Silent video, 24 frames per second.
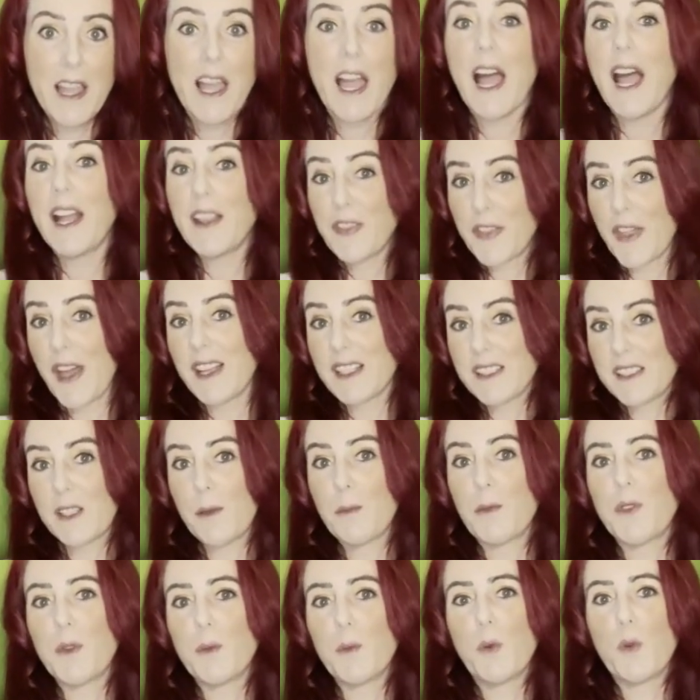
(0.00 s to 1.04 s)
And that's
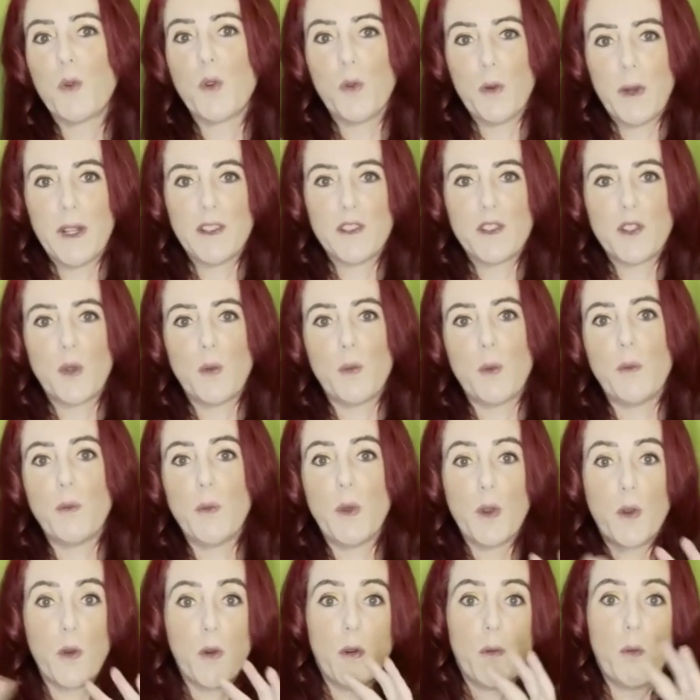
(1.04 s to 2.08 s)
something we'll go into
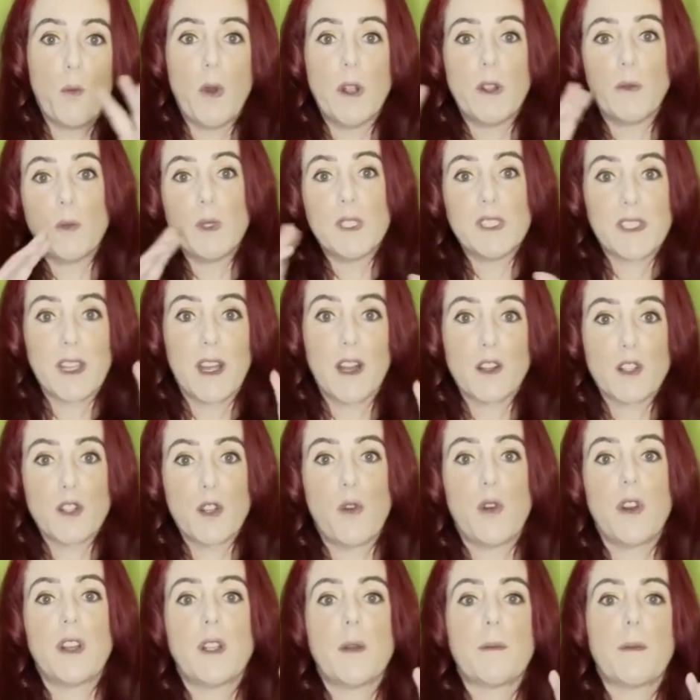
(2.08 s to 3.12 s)
when we start
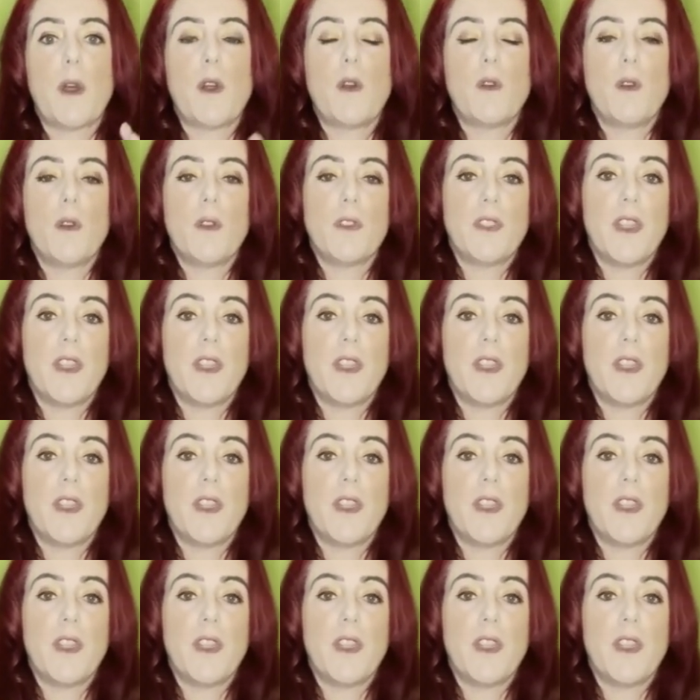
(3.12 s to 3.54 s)
talking about